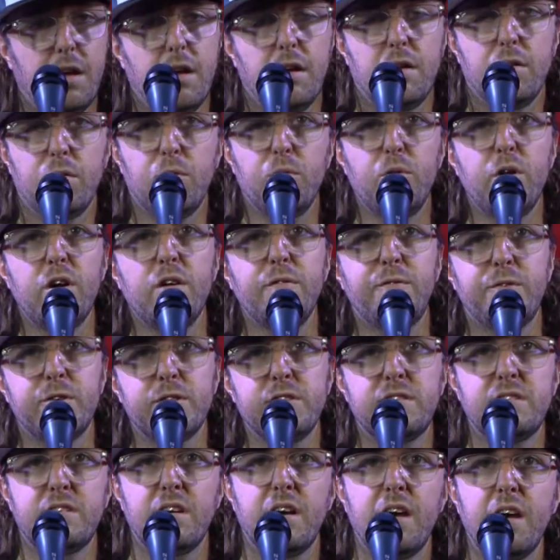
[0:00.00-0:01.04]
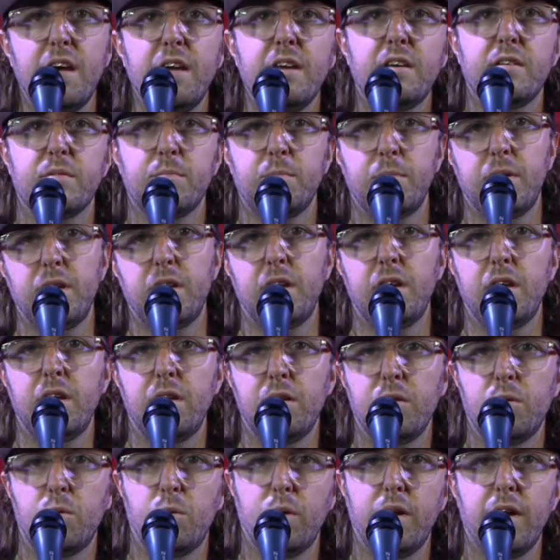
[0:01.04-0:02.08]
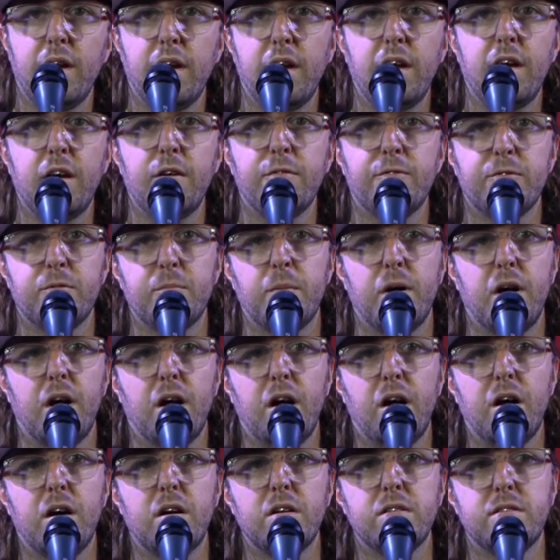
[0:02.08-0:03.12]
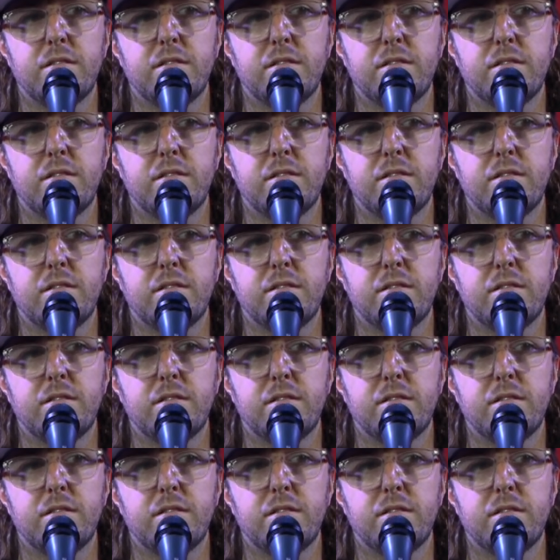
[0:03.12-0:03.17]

river take me away from hard